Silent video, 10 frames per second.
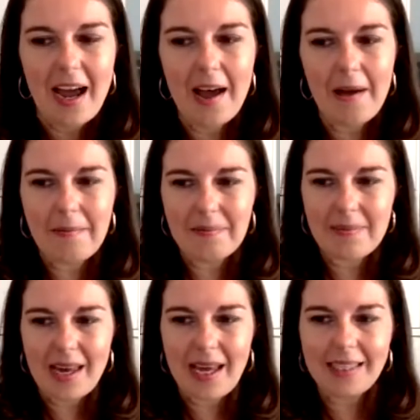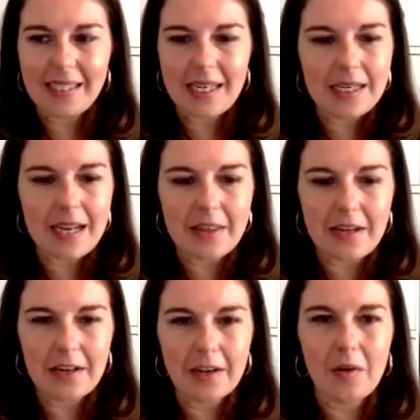Um, I see
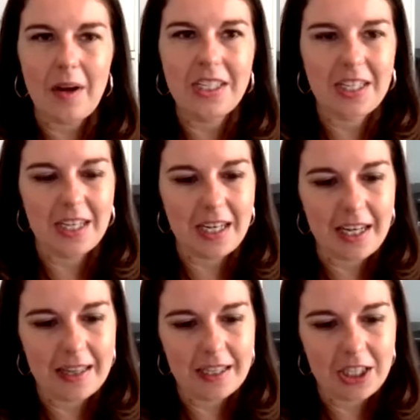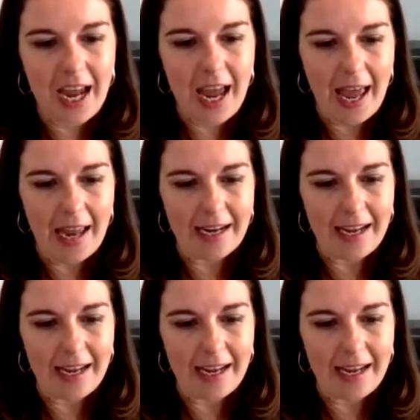another question in the chat,